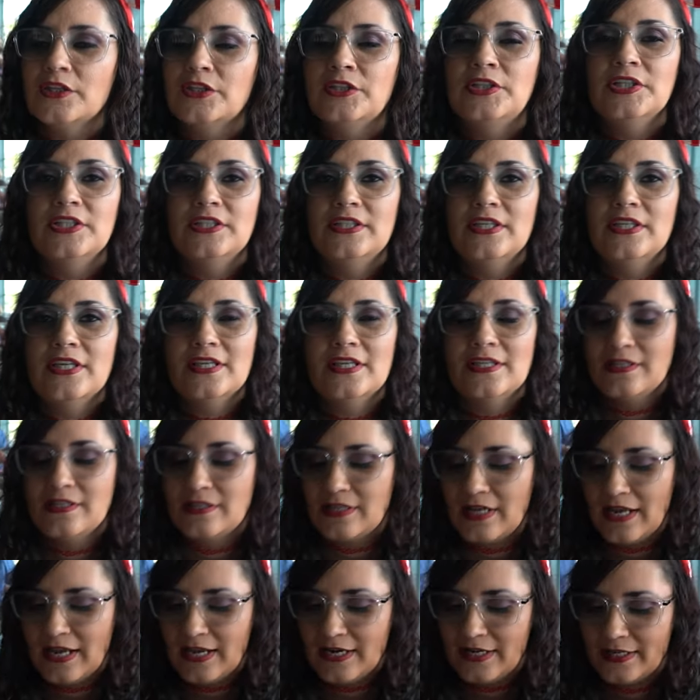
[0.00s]
goodness
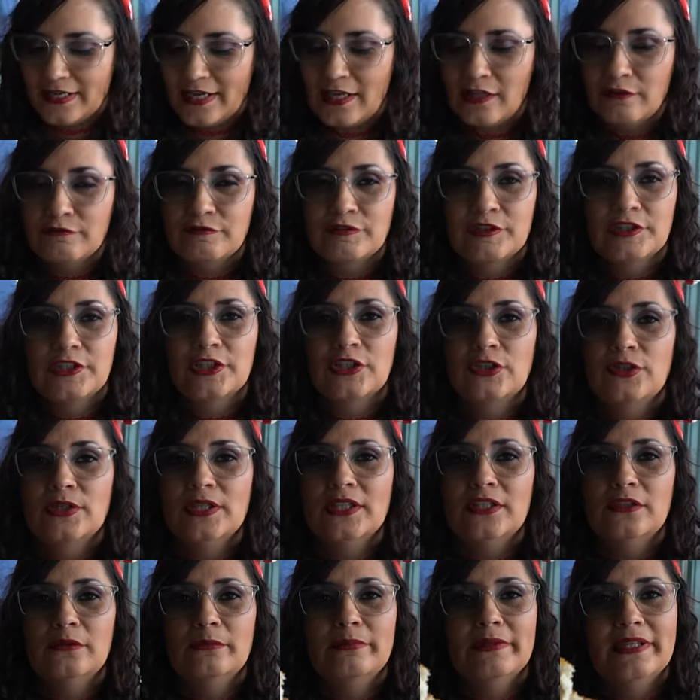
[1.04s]
and I had a California
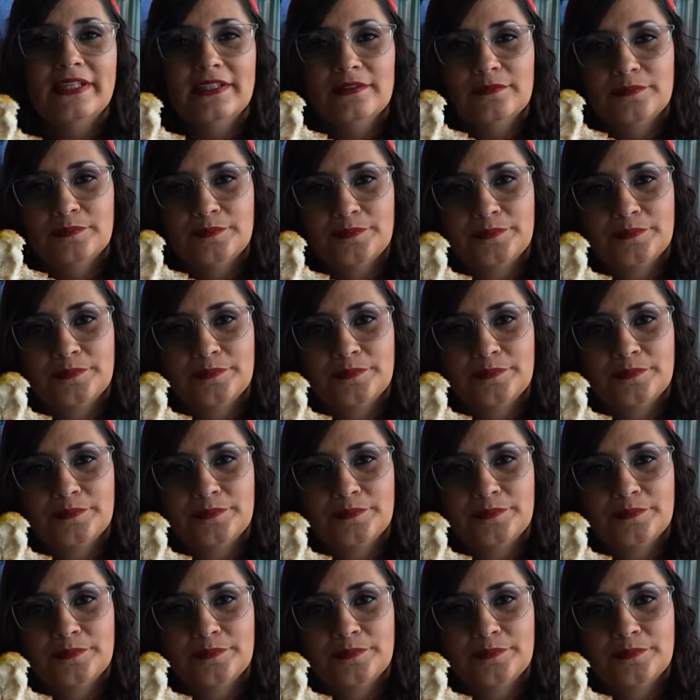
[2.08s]
grill, but